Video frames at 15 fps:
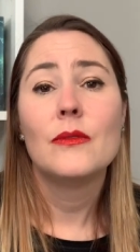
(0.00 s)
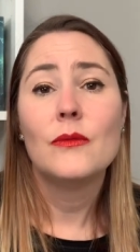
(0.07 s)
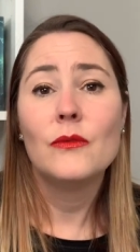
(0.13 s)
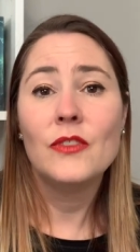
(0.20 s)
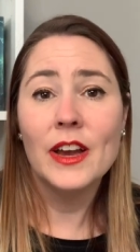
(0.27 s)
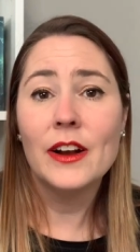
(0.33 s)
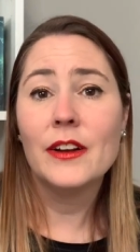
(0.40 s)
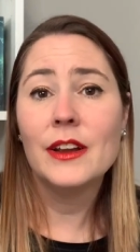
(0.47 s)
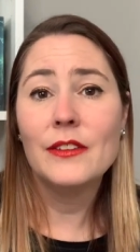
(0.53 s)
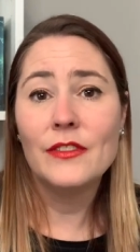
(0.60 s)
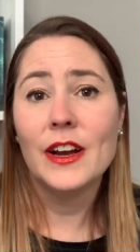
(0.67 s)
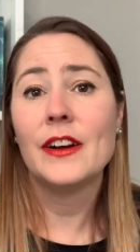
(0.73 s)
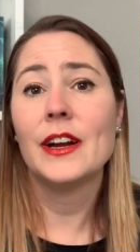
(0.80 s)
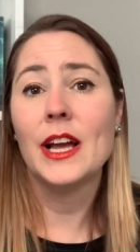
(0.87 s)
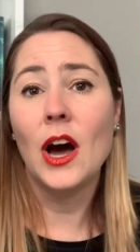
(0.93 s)
very,
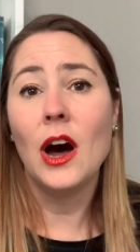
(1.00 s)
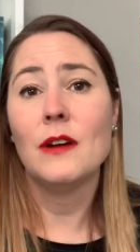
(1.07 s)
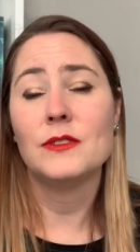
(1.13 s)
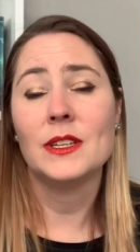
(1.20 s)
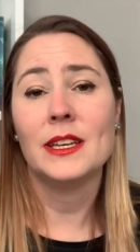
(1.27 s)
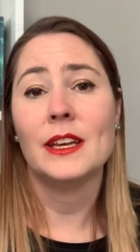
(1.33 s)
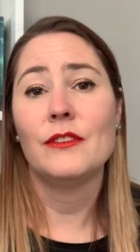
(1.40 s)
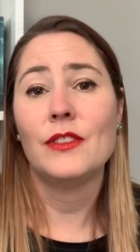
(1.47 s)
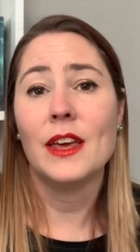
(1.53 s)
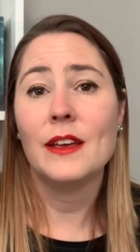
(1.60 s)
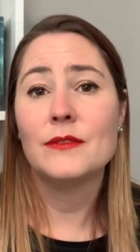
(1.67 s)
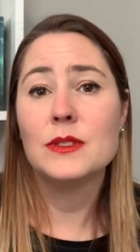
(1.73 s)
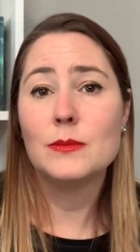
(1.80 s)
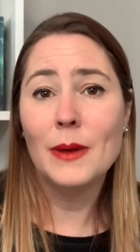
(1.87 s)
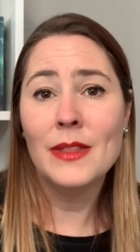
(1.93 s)
very often, if they have
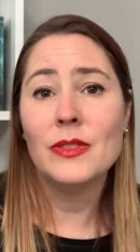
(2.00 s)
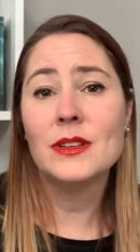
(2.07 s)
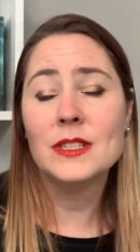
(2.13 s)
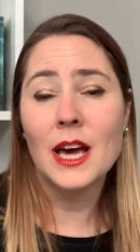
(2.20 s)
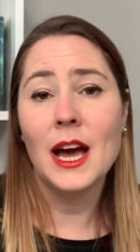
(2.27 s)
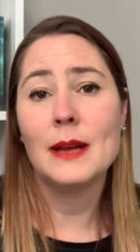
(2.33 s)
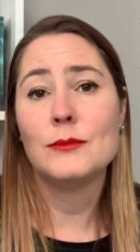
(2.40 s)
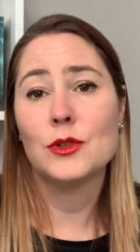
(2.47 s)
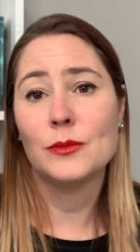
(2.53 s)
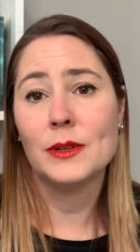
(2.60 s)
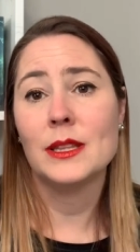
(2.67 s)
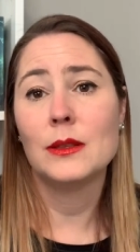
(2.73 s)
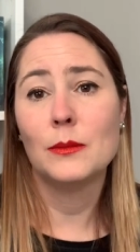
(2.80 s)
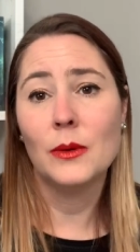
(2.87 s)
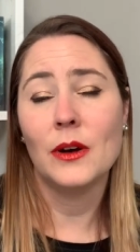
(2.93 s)
spent the time to
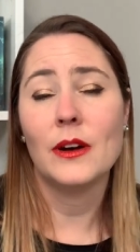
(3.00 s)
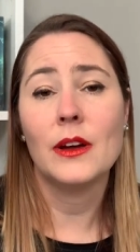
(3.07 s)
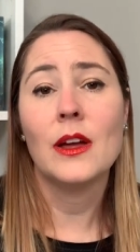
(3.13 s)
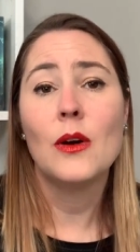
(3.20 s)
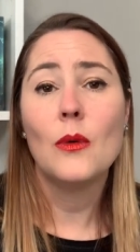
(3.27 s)
read the book,